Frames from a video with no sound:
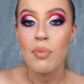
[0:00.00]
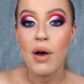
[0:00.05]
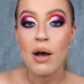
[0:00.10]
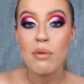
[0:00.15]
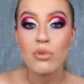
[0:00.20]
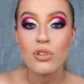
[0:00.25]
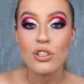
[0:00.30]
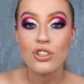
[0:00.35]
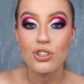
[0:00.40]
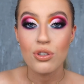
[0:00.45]
but I'm
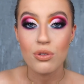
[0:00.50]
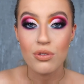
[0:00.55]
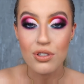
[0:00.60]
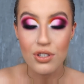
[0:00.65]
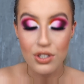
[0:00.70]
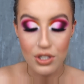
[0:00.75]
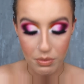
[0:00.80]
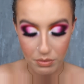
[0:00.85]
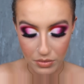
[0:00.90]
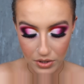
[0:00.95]
going to show you
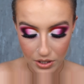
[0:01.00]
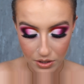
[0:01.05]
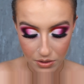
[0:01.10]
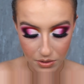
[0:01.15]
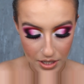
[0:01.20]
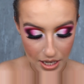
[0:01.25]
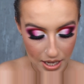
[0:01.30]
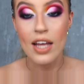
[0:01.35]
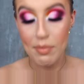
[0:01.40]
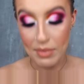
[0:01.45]
something,
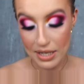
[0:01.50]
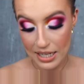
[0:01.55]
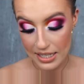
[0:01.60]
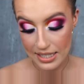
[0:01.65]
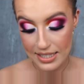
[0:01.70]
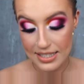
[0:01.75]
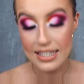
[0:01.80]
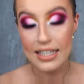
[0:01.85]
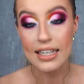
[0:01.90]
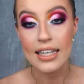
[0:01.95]
okay? I'm gonna let
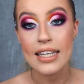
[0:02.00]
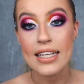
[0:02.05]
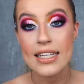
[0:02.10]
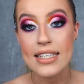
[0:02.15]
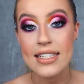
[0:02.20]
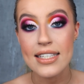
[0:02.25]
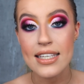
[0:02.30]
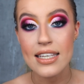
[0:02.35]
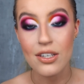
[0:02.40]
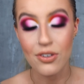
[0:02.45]
you in a little
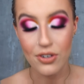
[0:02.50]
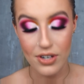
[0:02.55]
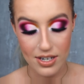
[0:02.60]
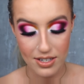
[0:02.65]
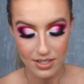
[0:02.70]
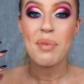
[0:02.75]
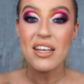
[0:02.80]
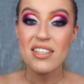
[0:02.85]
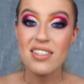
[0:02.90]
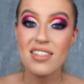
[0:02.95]

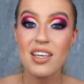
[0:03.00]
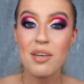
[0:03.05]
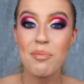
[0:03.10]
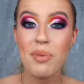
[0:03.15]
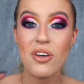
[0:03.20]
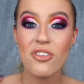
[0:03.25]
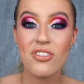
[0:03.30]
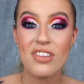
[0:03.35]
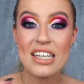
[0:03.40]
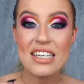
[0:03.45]
secret. Best thing
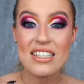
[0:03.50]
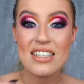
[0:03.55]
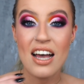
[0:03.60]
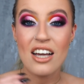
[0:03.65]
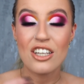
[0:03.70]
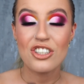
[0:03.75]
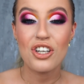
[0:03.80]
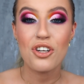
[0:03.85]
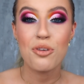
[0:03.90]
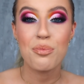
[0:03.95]
about this
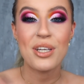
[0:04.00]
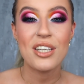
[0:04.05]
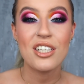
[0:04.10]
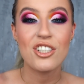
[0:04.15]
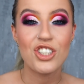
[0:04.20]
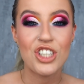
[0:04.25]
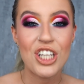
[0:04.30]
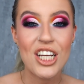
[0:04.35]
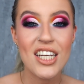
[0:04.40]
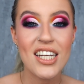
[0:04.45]
eyeshadow being a
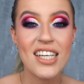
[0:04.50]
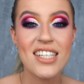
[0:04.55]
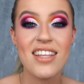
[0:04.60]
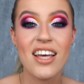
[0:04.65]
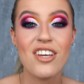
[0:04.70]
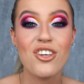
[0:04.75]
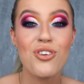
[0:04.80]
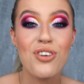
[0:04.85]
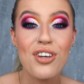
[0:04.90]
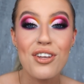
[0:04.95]
sheen is
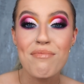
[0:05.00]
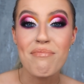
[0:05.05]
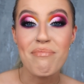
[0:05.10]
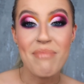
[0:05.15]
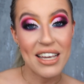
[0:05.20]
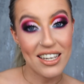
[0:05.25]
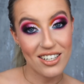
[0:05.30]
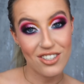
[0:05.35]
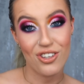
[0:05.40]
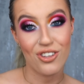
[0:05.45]
that you can
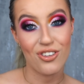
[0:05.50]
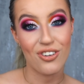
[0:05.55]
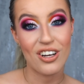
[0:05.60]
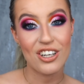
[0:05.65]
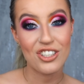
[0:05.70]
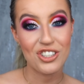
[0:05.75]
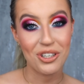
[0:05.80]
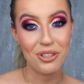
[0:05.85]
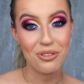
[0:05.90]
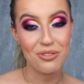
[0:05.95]
mix other
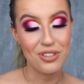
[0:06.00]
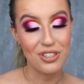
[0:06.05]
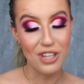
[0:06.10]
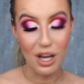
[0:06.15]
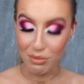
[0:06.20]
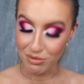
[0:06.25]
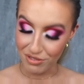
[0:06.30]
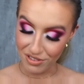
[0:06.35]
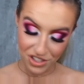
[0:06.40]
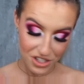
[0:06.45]
eyeshadows on
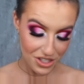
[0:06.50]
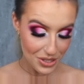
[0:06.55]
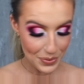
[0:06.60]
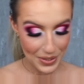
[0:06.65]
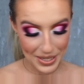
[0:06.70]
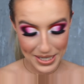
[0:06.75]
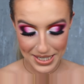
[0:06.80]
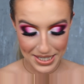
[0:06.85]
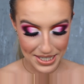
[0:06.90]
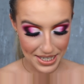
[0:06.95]
top of it. Just the
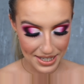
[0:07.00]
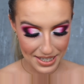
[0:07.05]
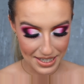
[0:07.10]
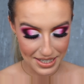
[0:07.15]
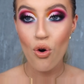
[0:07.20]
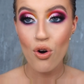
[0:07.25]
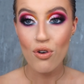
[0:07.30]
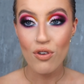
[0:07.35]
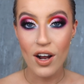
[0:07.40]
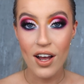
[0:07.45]
way you see
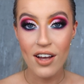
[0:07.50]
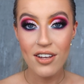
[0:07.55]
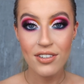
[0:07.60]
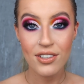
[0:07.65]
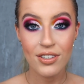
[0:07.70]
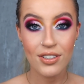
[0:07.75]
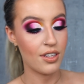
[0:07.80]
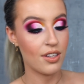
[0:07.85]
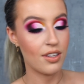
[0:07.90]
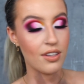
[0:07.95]
this. Aura,
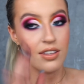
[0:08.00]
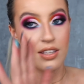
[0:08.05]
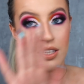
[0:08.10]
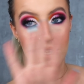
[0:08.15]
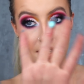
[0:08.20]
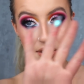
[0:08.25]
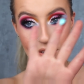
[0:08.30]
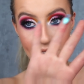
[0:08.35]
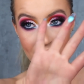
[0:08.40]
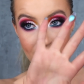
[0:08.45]

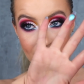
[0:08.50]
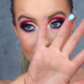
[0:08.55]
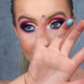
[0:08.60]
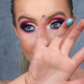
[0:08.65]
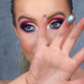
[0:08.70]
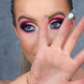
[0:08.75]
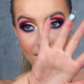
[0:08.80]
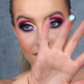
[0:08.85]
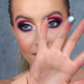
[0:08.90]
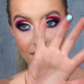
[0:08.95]
the
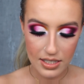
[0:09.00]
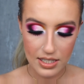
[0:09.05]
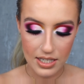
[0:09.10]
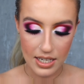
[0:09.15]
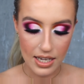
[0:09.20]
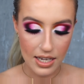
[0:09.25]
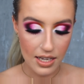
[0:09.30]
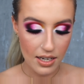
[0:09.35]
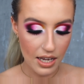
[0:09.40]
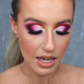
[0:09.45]

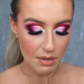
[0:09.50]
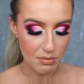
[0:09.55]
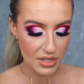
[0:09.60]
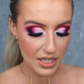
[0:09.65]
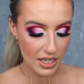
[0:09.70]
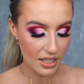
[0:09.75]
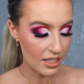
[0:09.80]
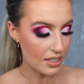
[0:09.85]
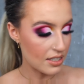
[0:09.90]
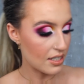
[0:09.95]
teal, I'm
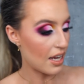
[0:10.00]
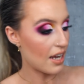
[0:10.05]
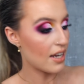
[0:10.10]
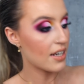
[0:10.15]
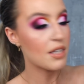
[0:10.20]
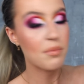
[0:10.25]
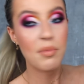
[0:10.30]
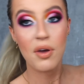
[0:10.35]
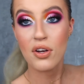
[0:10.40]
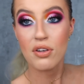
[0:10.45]
taking a
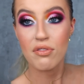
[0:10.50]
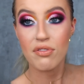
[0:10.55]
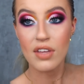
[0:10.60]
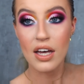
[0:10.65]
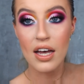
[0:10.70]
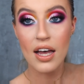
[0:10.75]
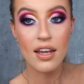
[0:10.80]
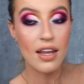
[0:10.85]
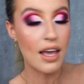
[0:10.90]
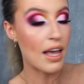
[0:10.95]
tiny amount of
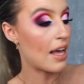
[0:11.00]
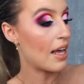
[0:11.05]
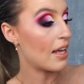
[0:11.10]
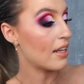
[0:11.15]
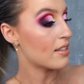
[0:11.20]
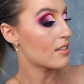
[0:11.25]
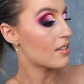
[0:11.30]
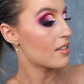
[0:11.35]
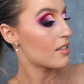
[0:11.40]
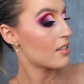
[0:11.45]
that,
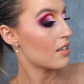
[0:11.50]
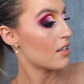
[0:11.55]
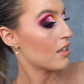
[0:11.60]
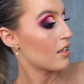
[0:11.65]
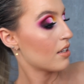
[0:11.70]
and